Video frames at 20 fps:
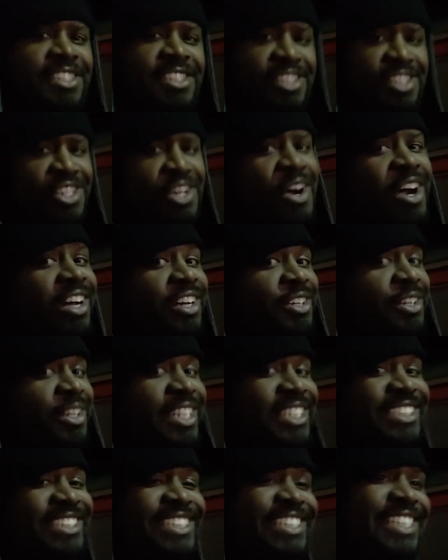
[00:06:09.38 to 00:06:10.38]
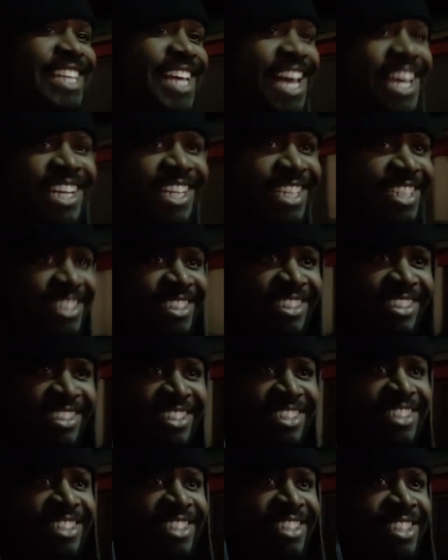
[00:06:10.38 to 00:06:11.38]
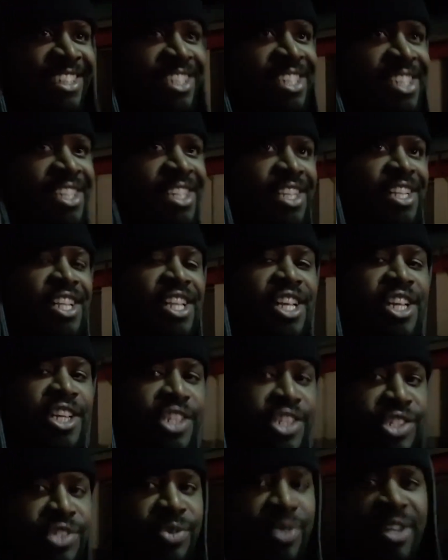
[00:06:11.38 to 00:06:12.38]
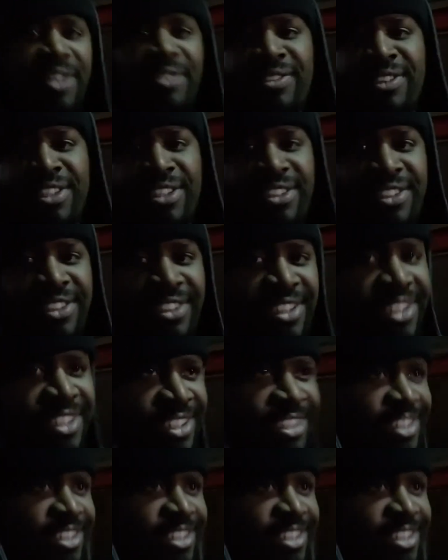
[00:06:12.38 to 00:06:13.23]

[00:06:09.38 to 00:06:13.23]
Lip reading: You know how crazy that is? Drifters.